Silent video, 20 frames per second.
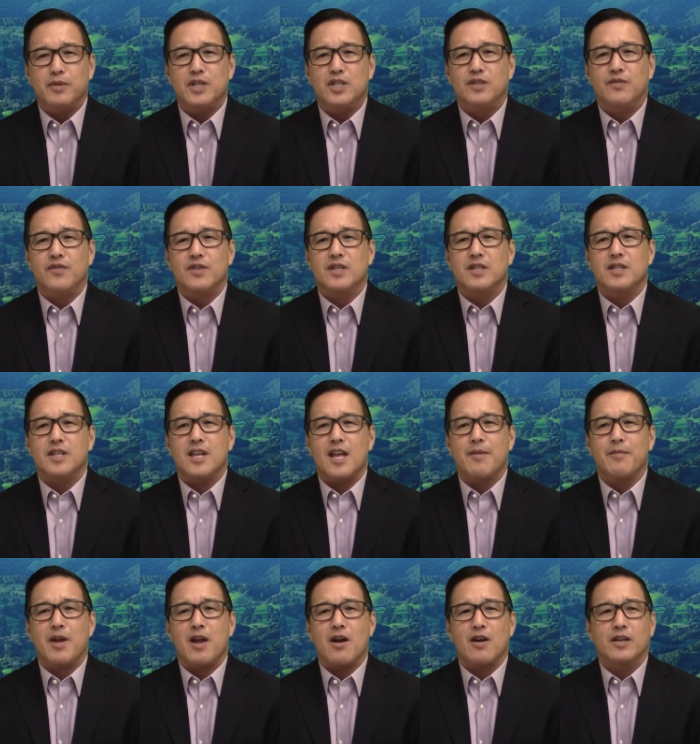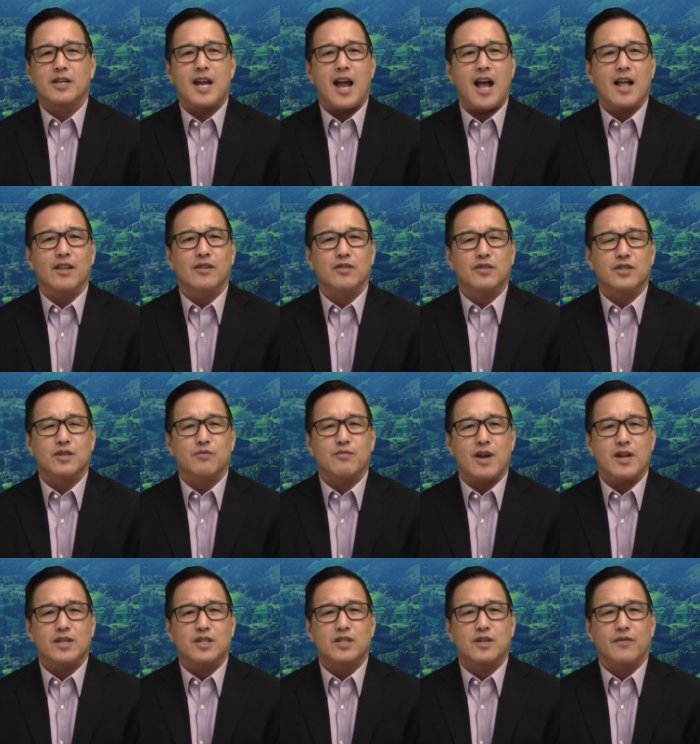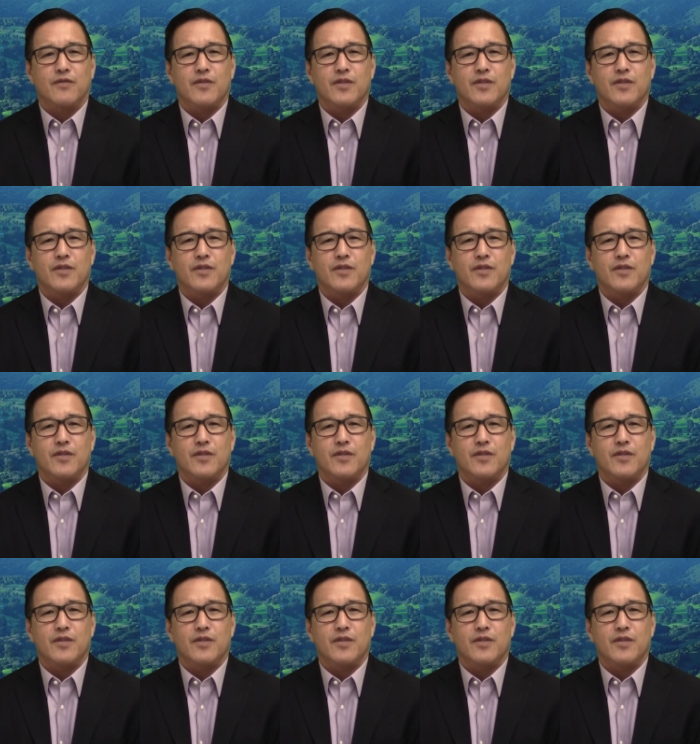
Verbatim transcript: Please visit the MAR calendar to register